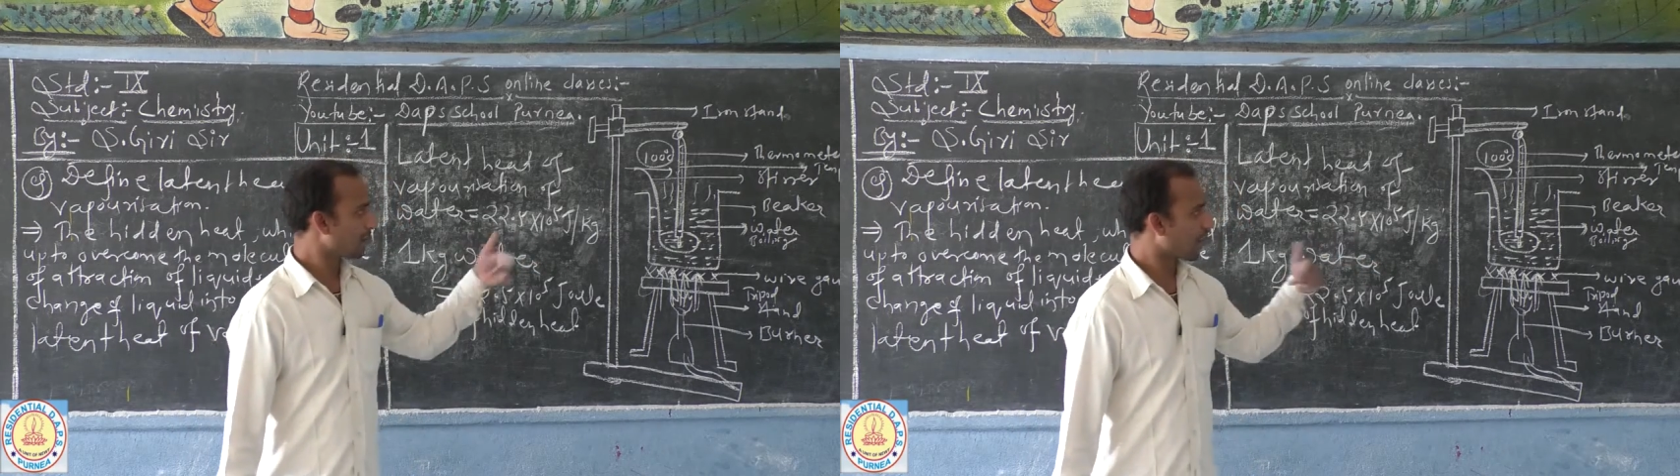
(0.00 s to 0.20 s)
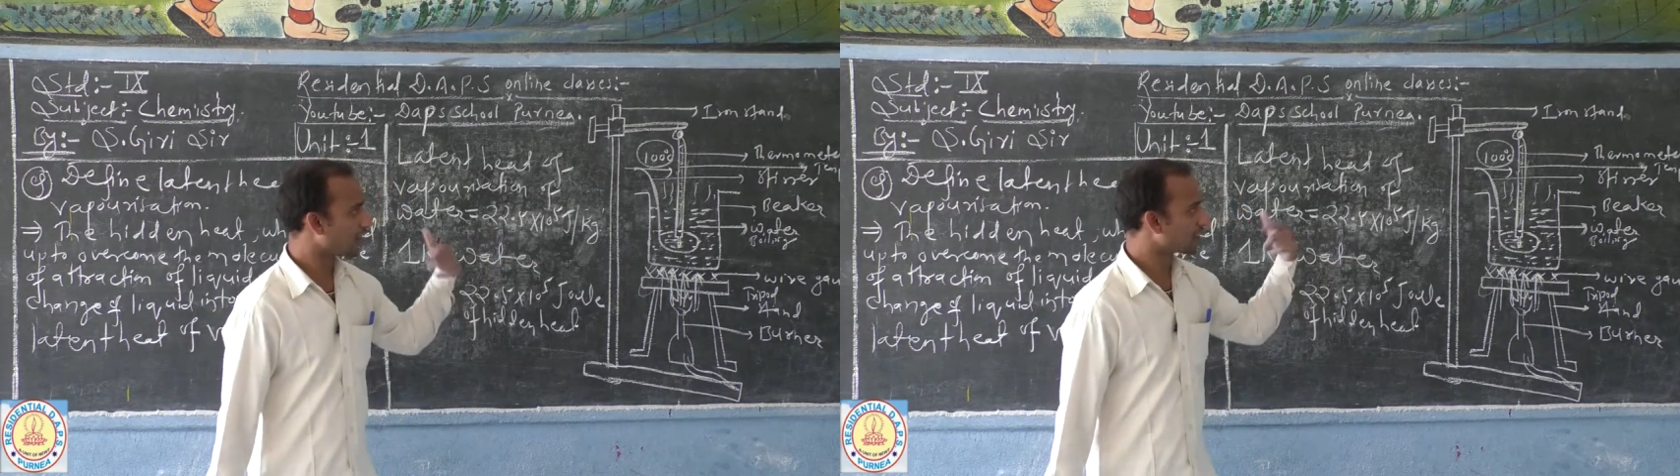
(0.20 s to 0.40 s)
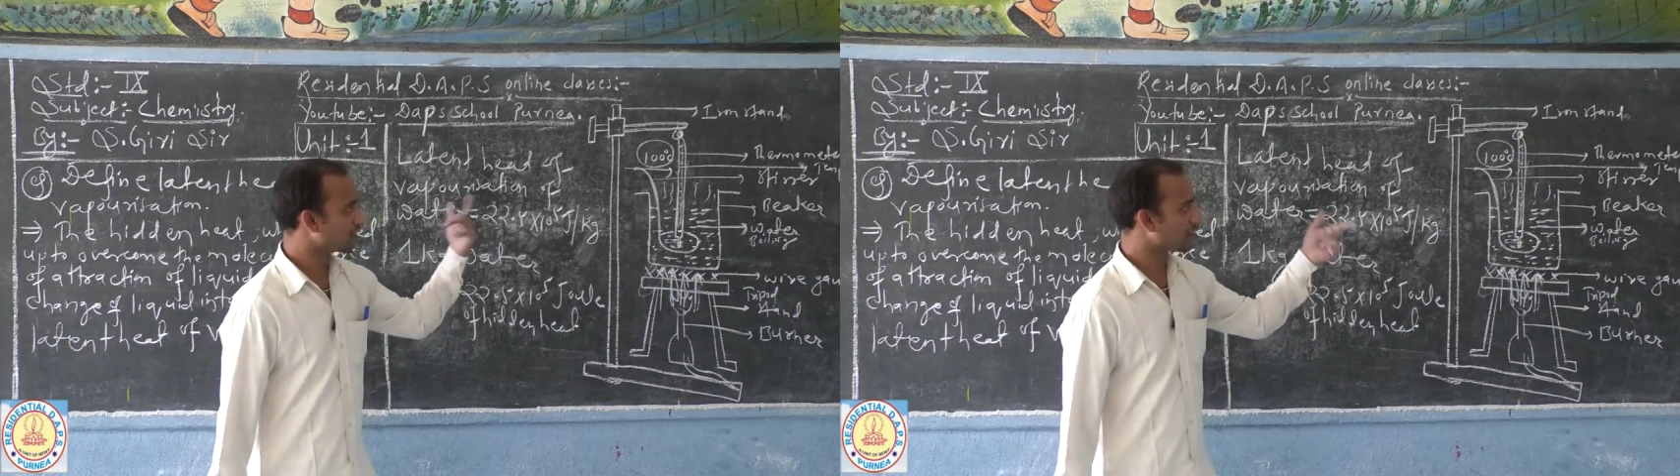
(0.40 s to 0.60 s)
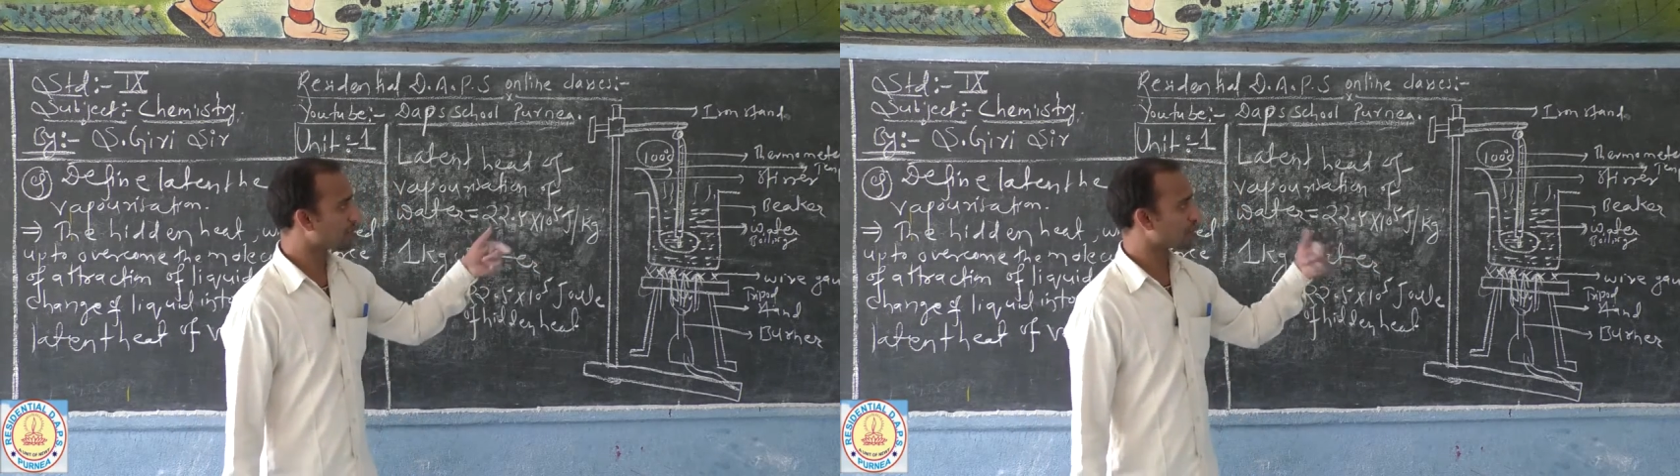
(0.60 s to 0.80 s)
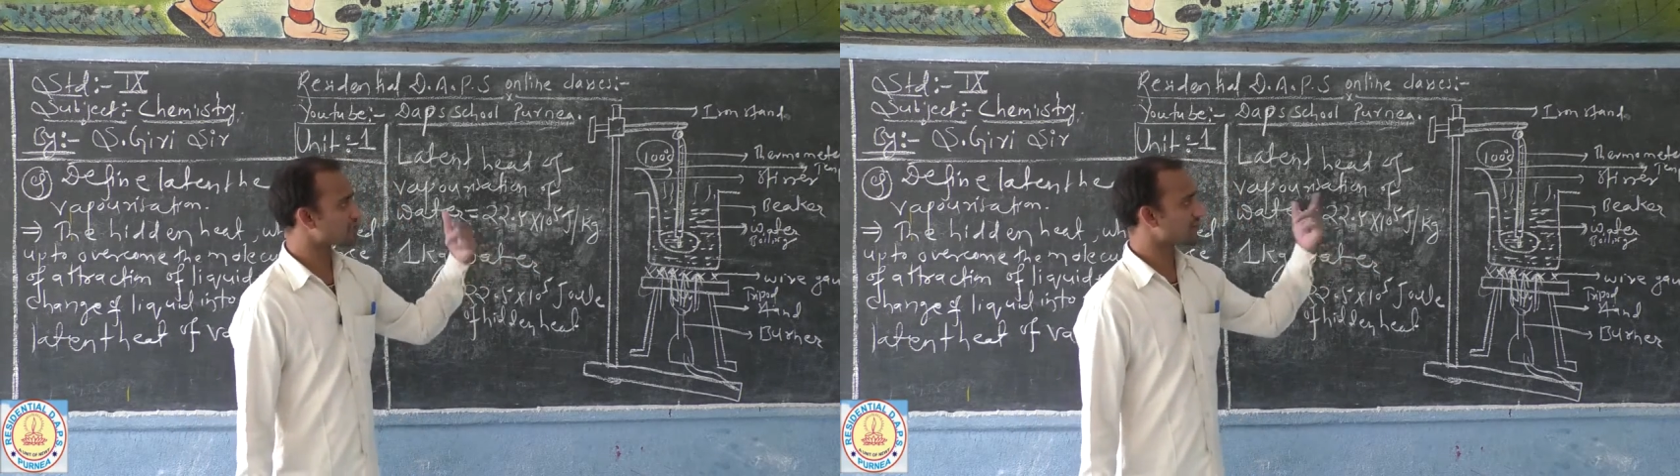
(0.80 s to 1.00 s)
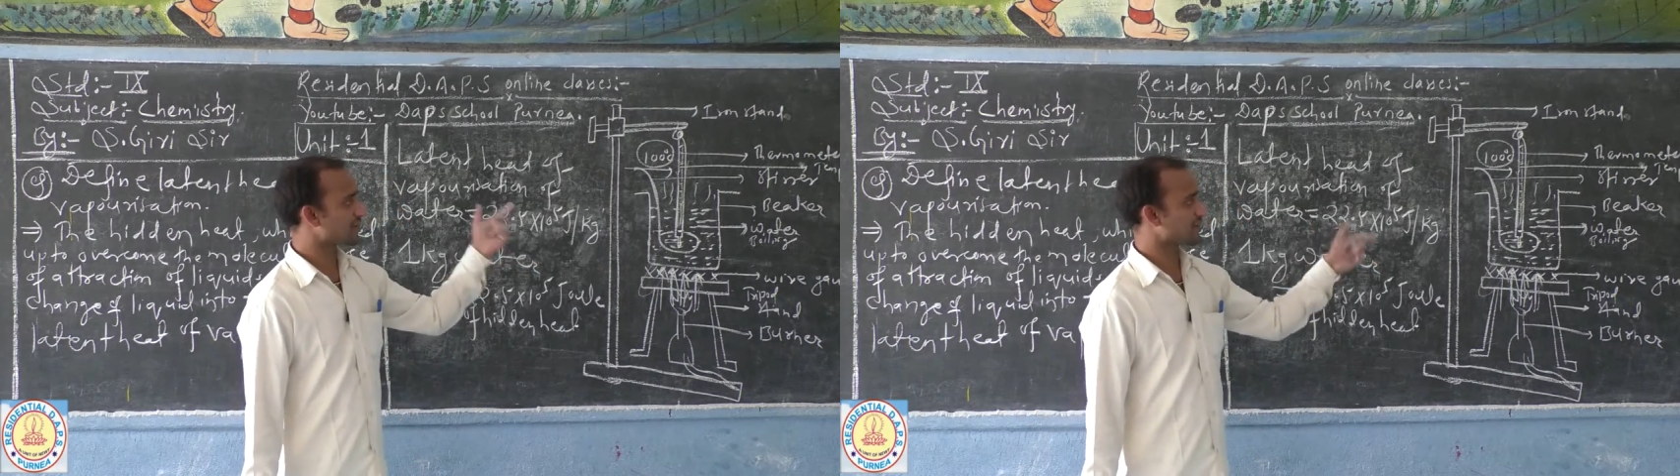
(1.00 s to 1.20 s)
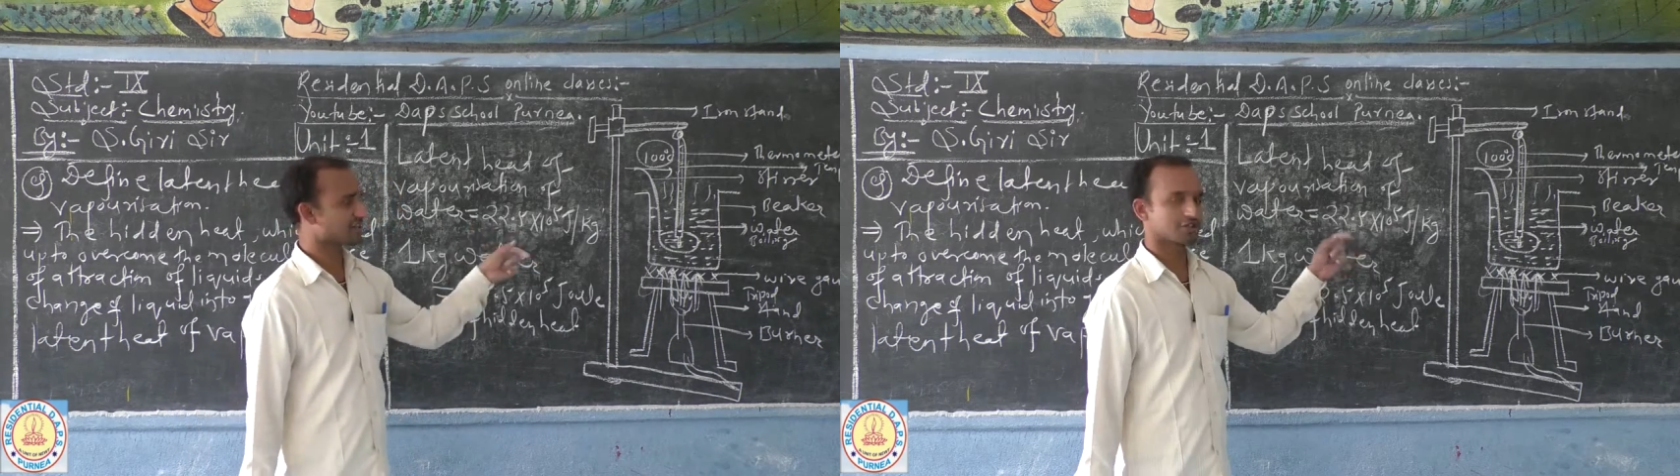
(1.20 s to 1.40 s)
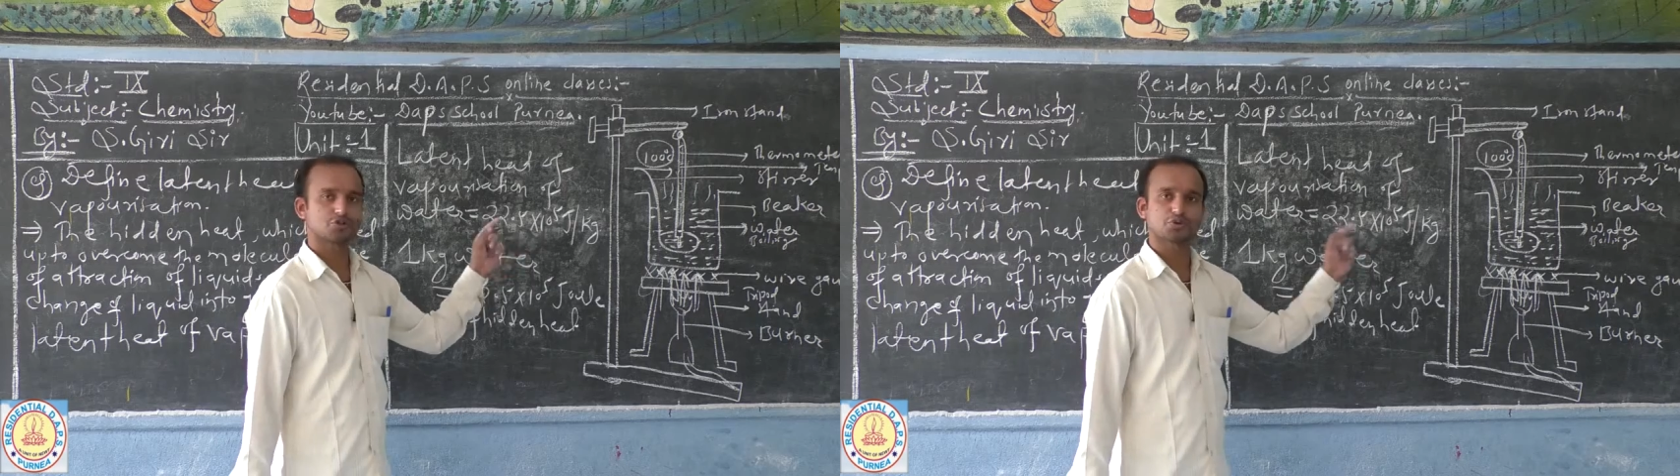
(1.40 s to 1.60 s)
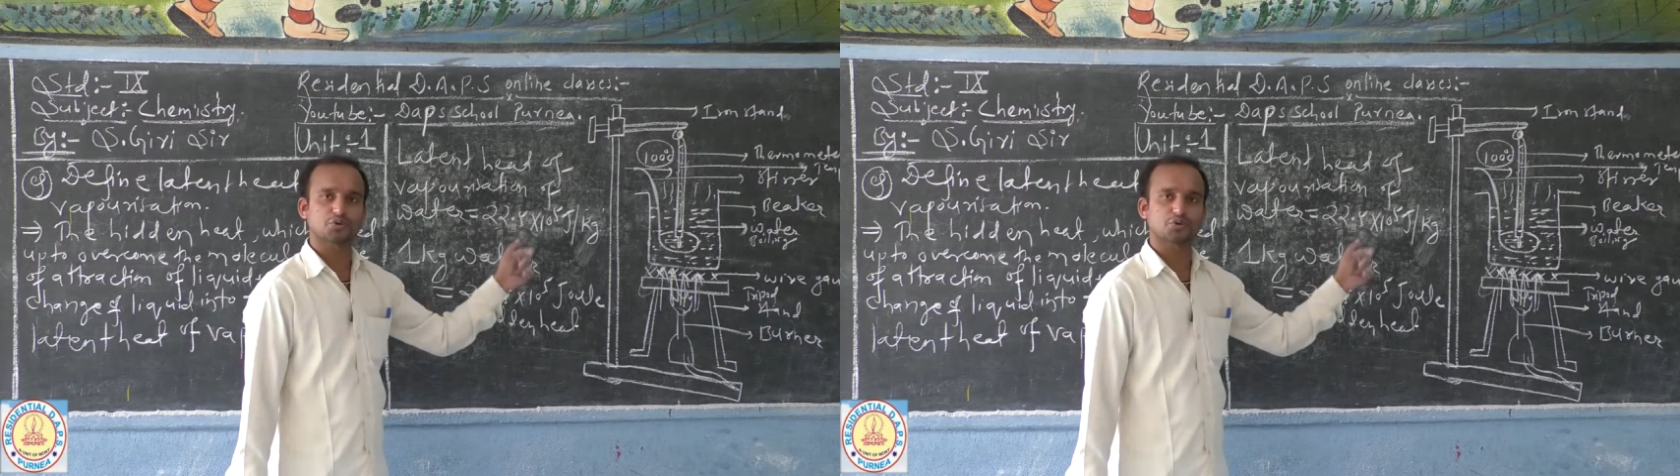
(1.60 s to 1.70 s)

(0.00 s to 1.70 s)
molecular force of attraction